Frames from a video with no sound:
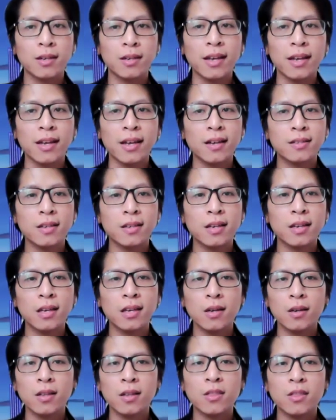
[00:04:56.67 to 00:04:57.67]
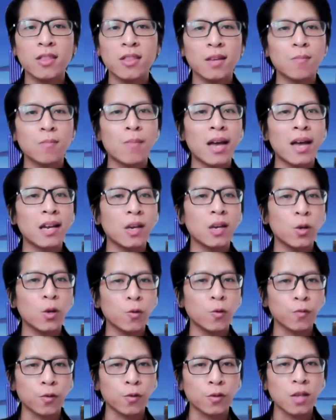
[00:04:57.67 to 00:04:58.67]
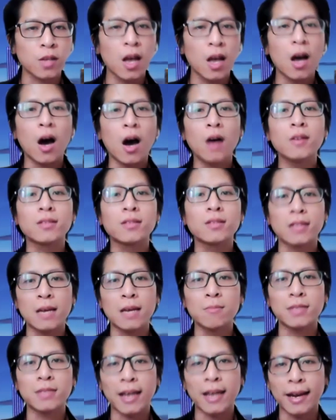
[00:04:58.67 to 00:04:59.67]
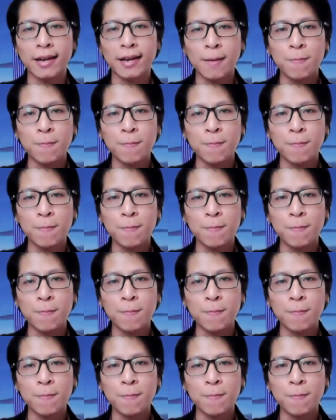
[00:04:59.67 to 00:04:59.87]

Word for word: executed their maneuvers on the same day.